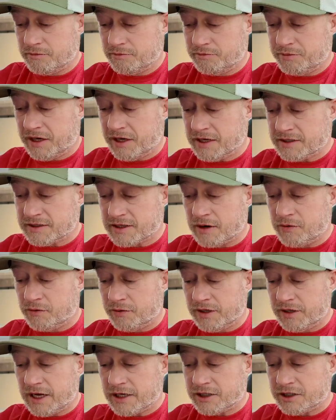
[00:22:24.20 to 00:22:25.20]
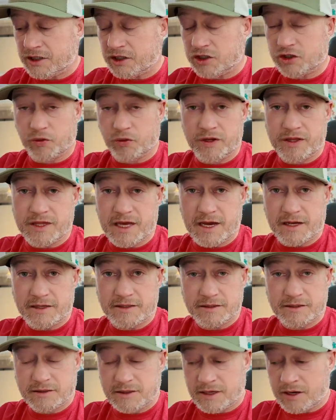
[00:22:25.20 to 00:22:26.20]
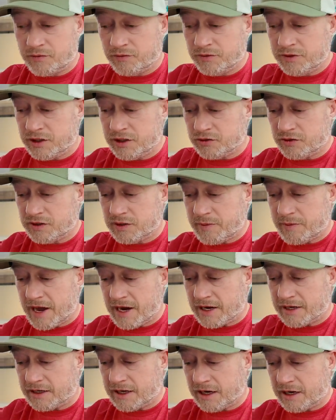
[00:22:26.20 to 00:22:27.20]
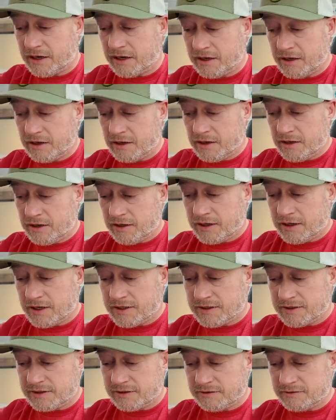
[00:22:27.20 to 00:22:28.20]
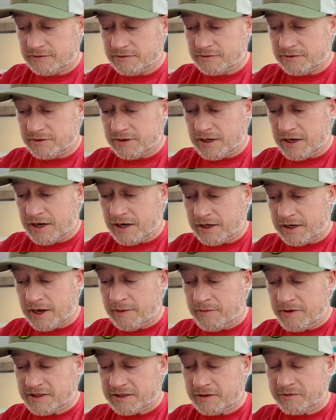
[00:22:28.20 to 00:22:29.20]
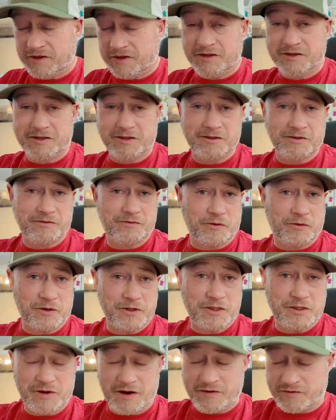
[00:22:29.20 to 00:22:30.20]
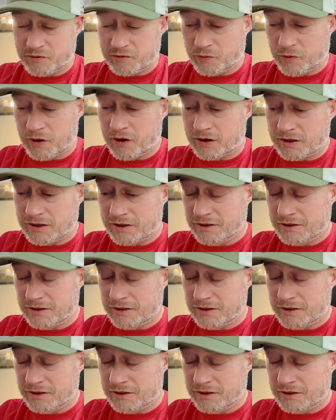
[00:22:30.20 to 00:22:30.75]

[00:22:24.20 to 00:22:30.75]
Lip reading: because I really actually enjoyed that. I really enjoyed the pack a day because it gave me something to look forward to after work.